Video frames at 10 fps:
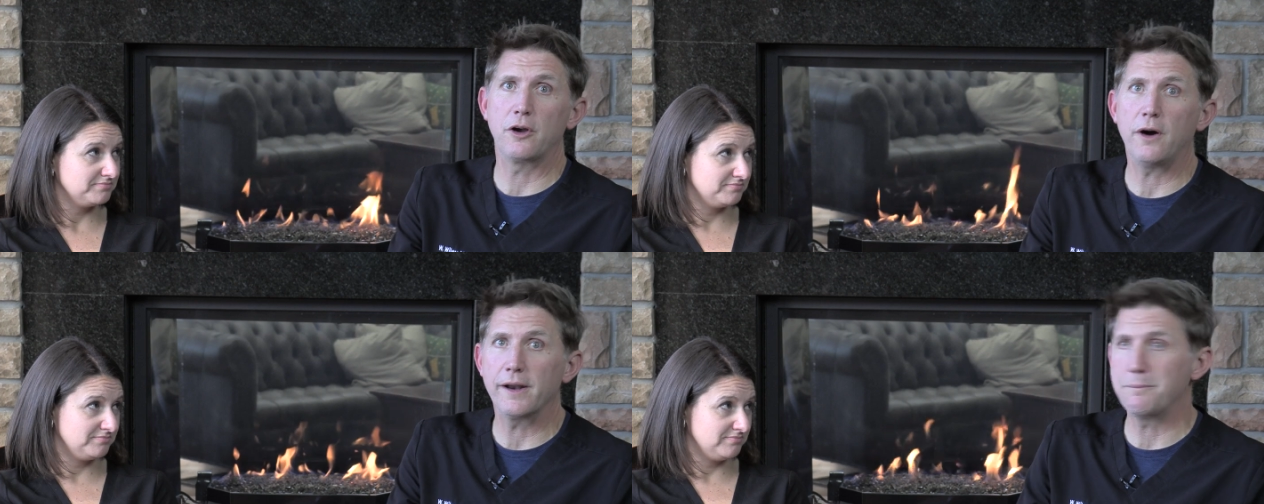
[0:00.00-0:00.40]

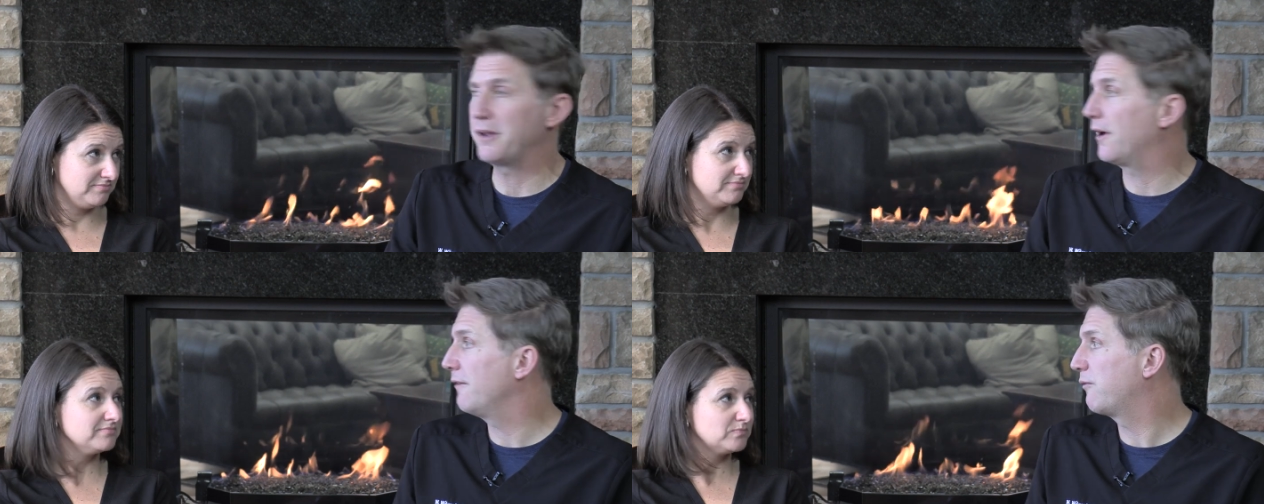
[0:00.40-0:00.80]
Speaker 1: caught it,
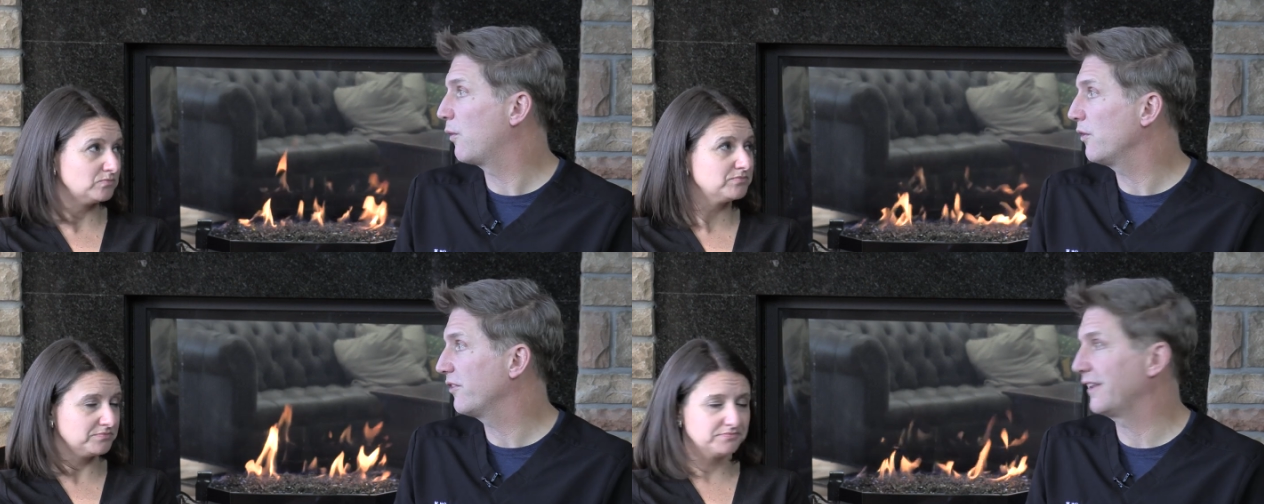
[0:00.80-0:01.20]
but
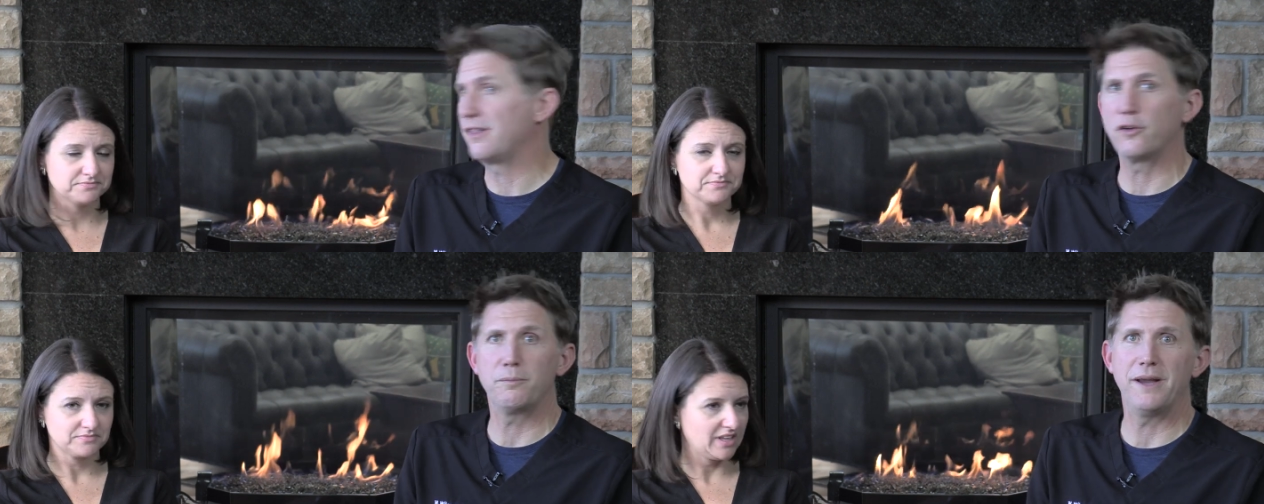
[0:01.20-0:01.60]

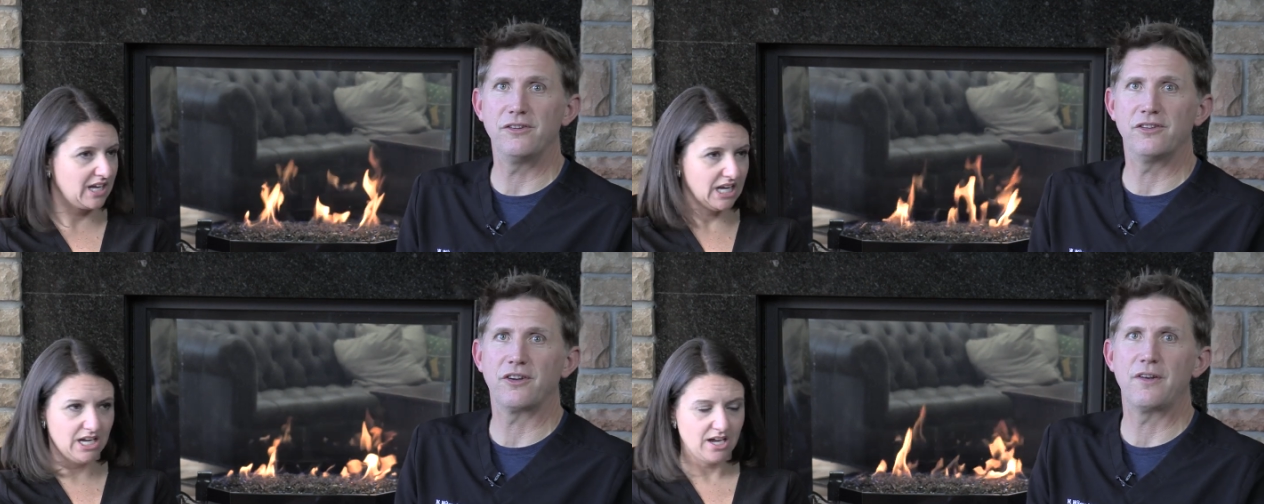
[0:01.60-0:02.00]
unfortunately, those
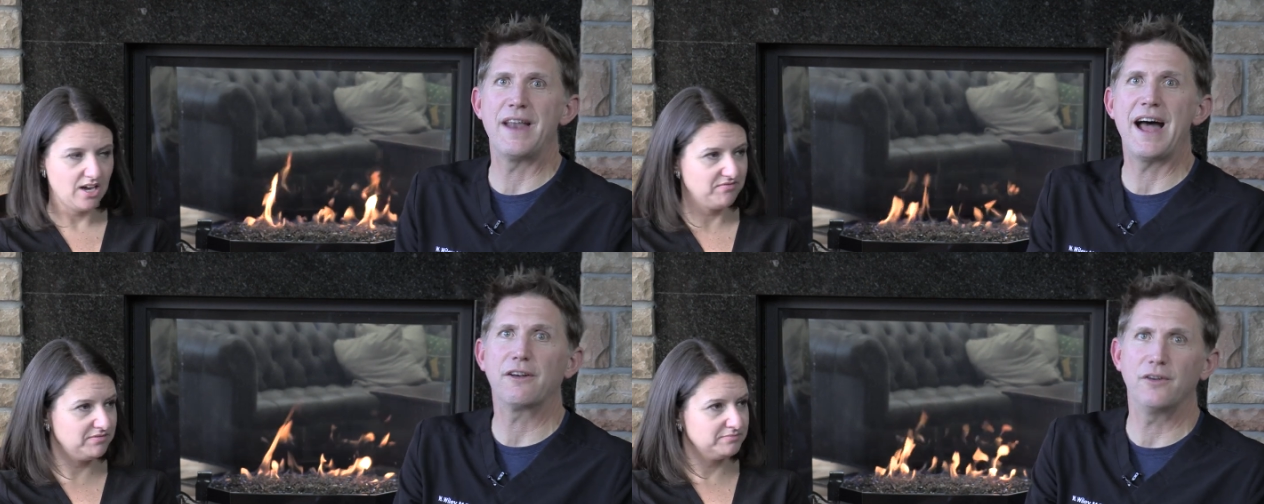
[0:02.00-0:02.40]
patients yeah. are
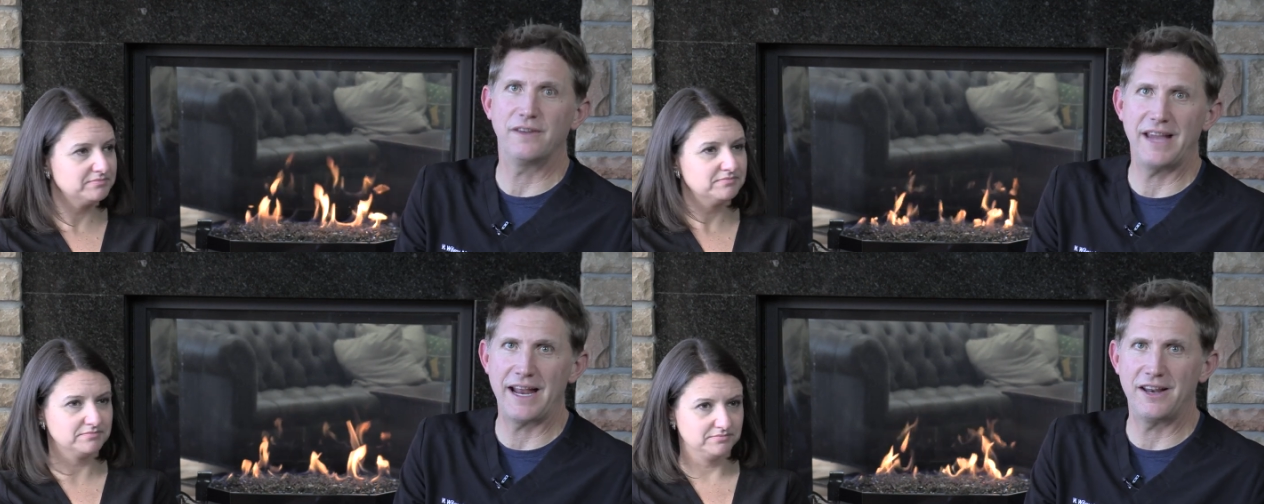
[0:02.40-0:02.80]
not
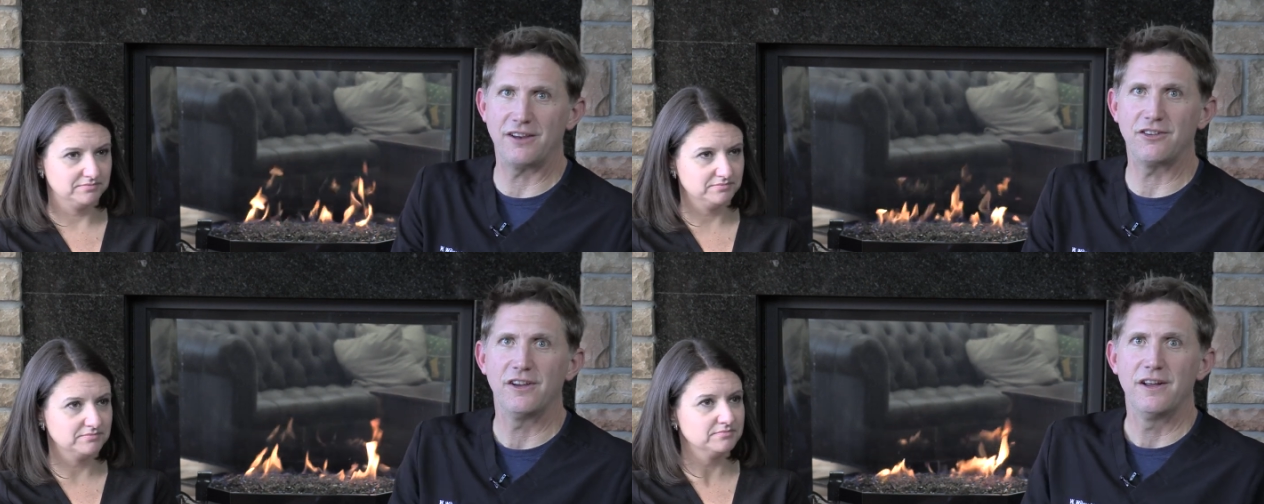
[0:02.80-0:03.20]
good
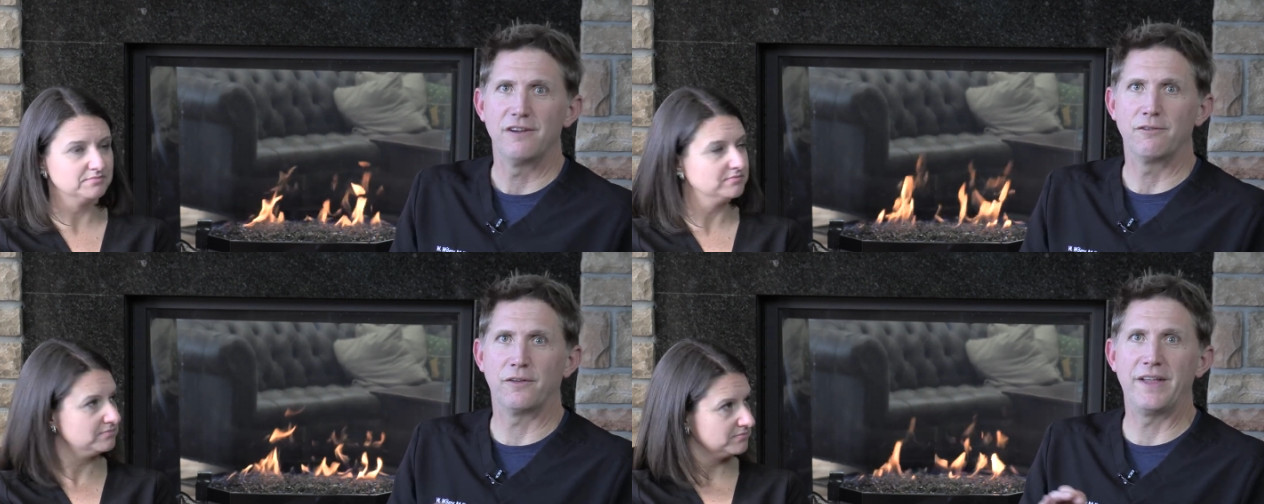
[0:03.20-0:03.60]
candidates
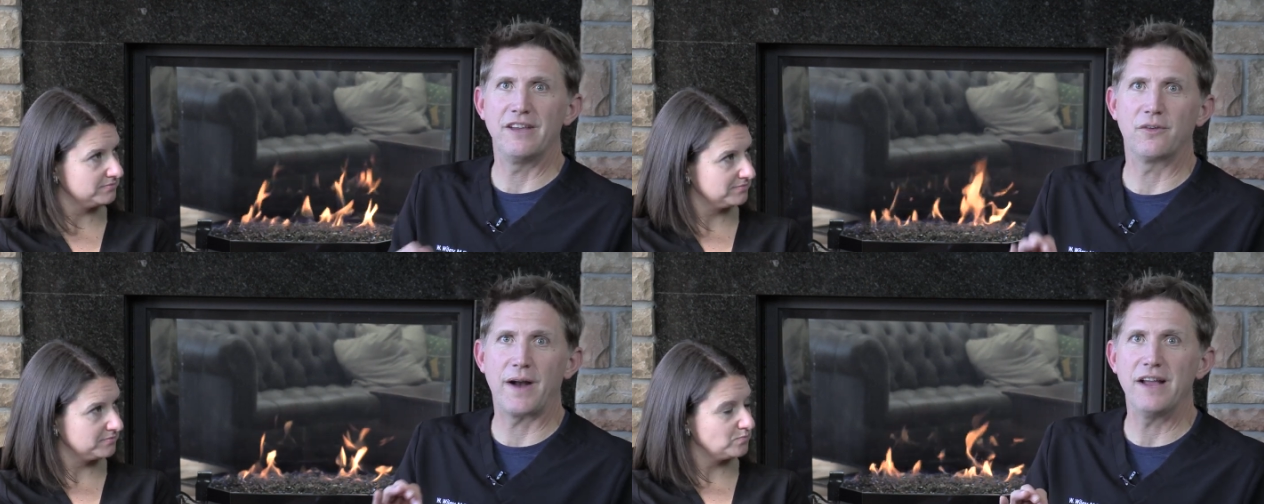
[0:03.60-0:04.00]
for
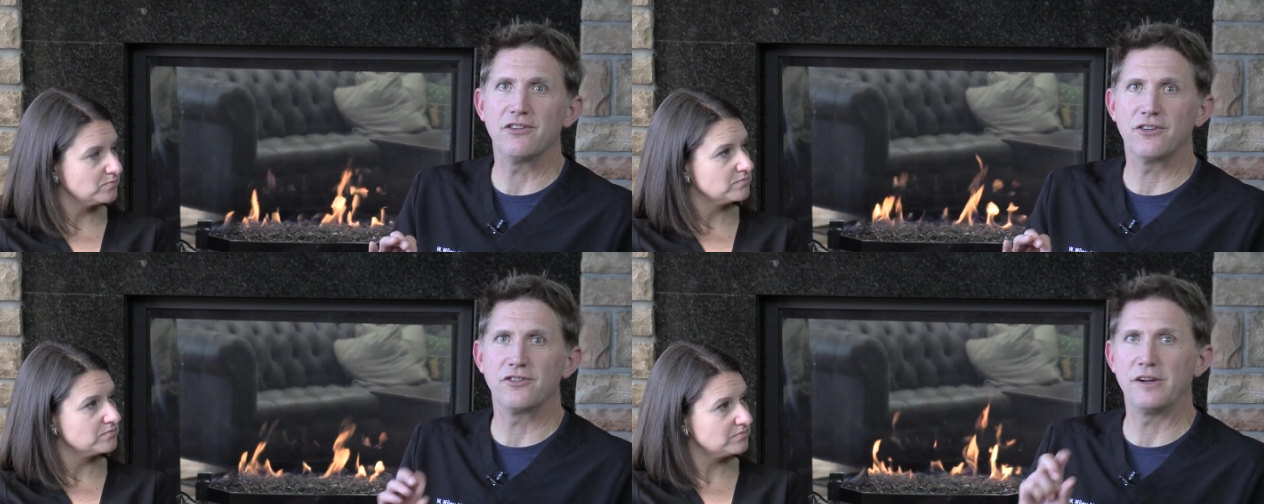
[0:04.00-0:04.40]
laser eye
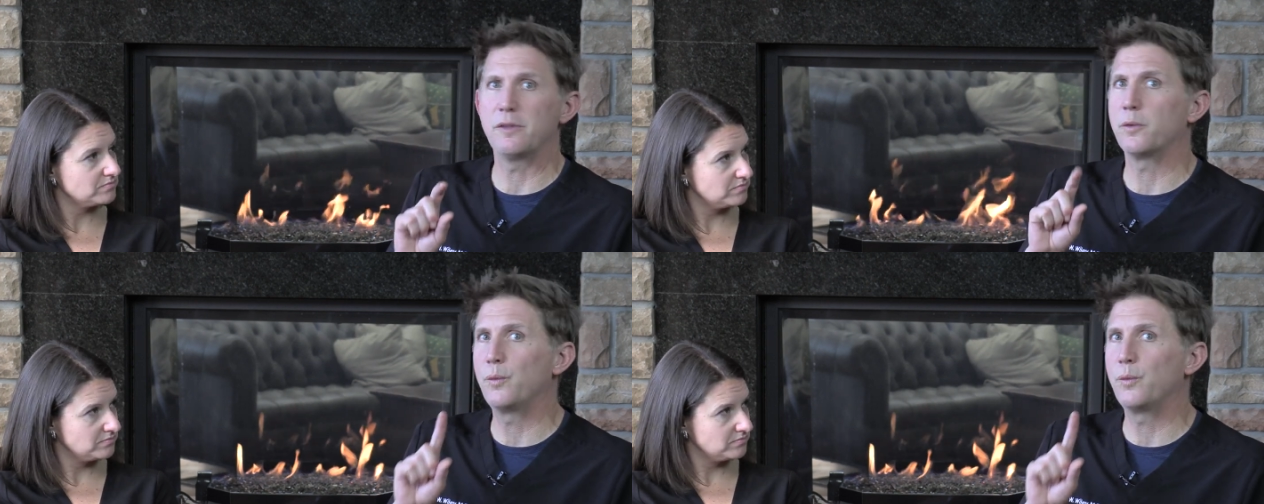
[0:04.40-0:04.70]
surgery. The